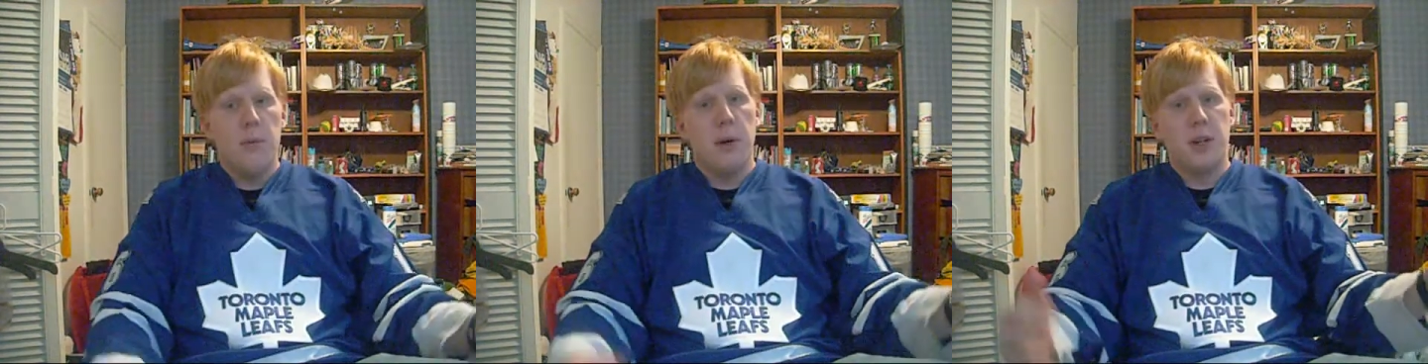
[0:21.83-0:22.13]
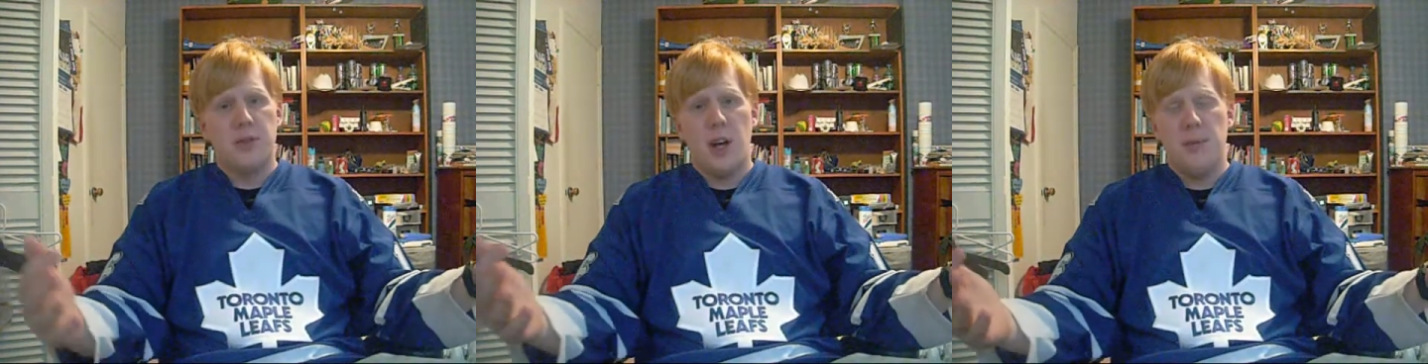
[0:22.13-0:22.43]

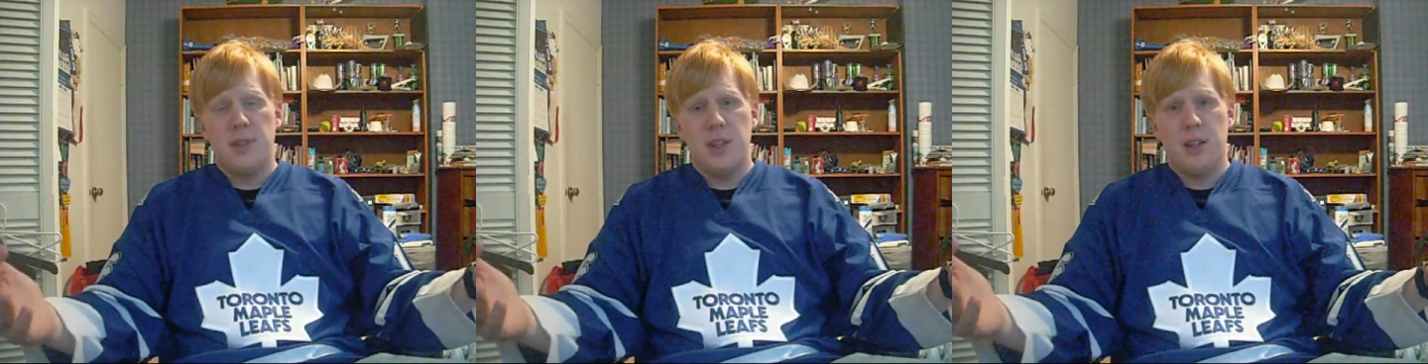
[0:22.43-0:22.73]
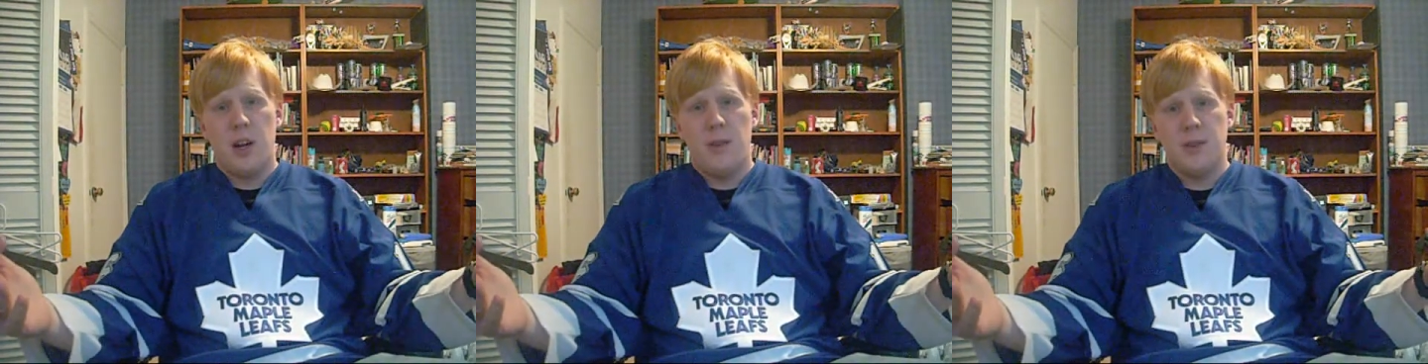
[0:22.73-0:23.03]
Puck drops on the
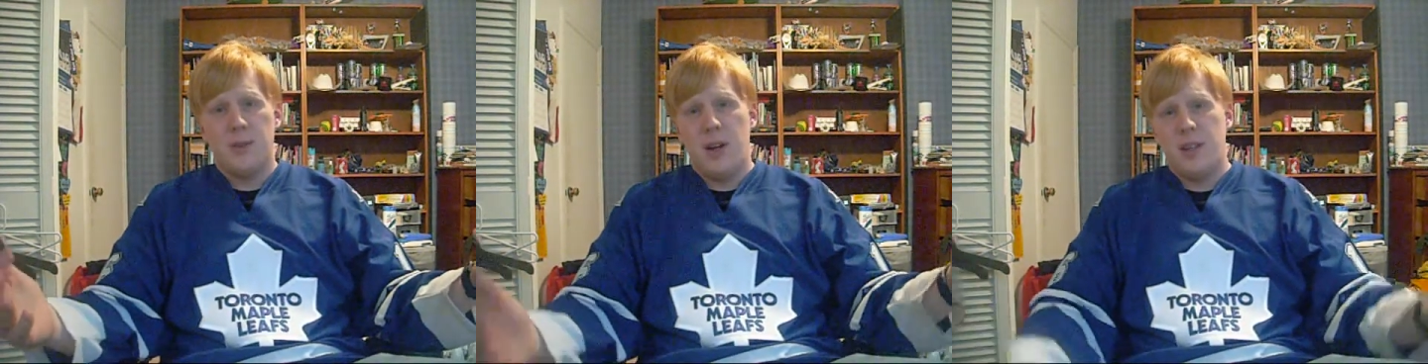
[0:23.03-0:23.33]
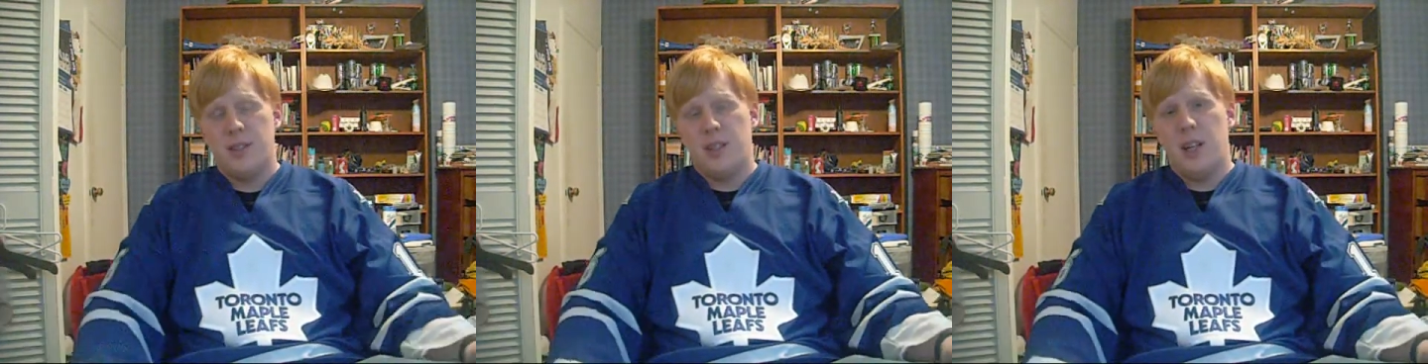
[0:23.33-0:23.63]
conference
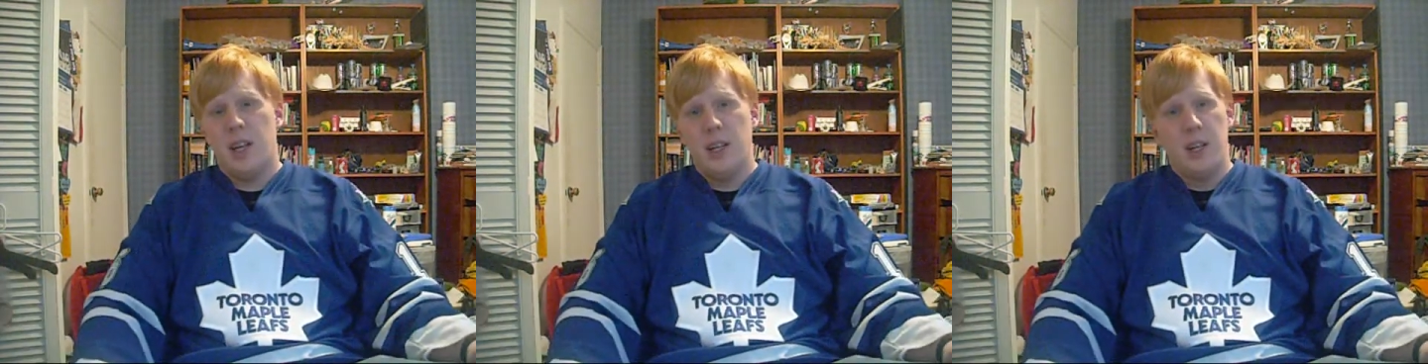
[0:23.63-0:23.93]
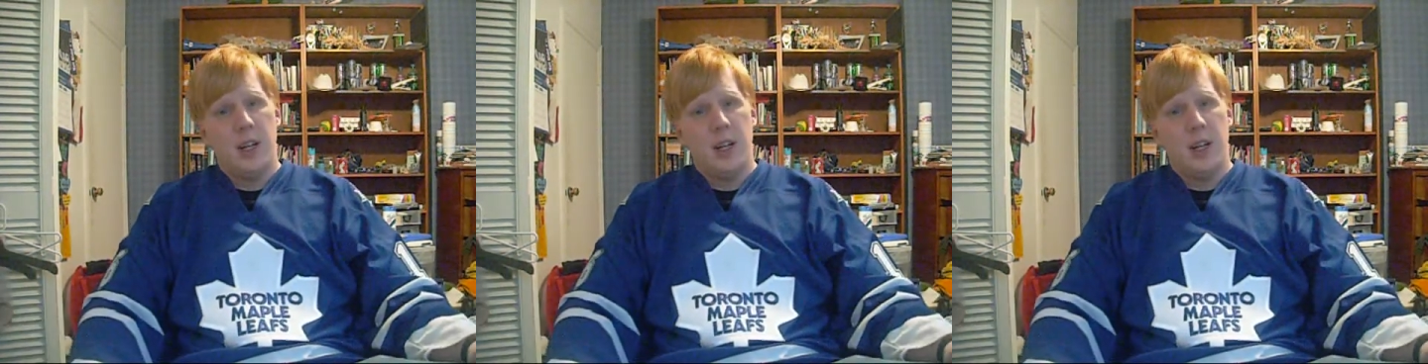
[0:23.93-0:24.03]
finals tonight,